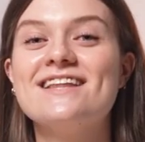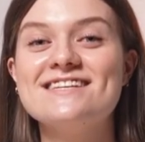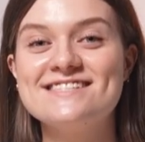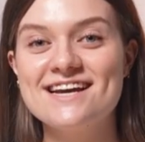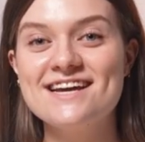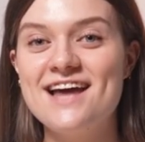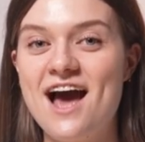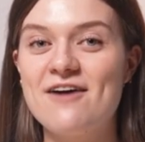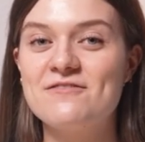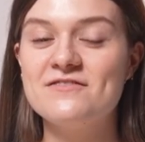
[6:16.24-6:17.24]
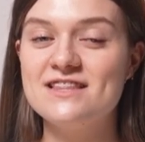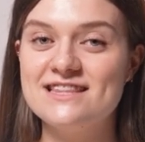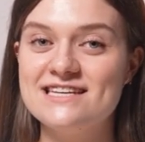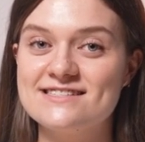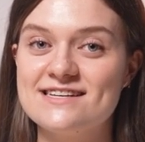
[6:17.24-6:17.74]
The second half of the
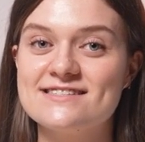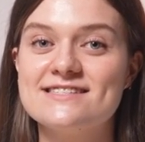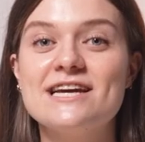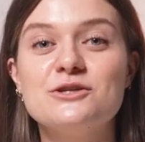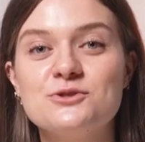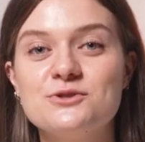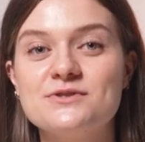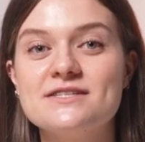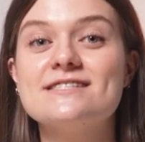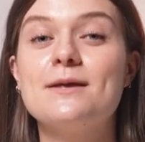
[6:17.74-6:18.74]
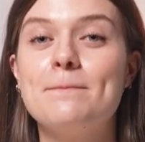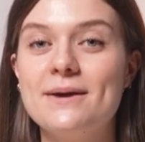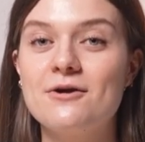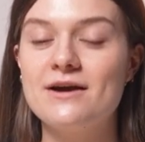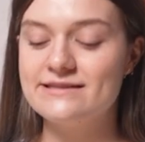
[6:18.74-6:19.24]
thesis introduces the
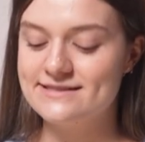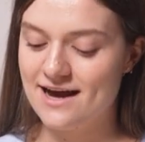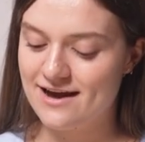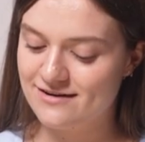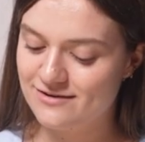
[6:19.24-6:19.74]
bigger insight,